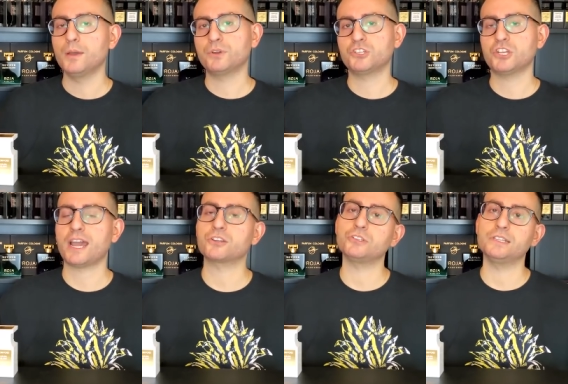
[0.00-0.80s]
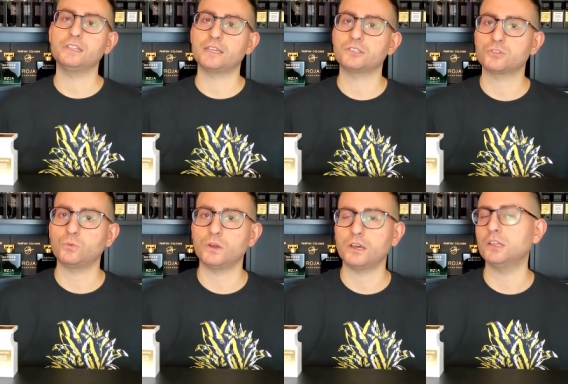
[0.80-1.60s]
but she actually likes this
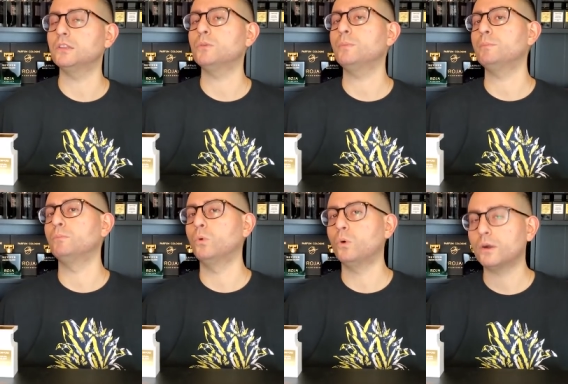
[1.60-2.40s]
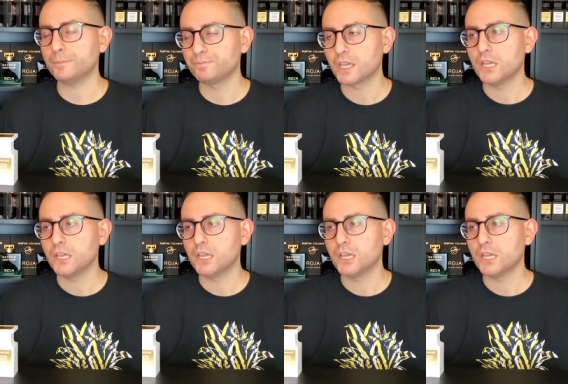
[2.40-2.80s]
one a little bit more.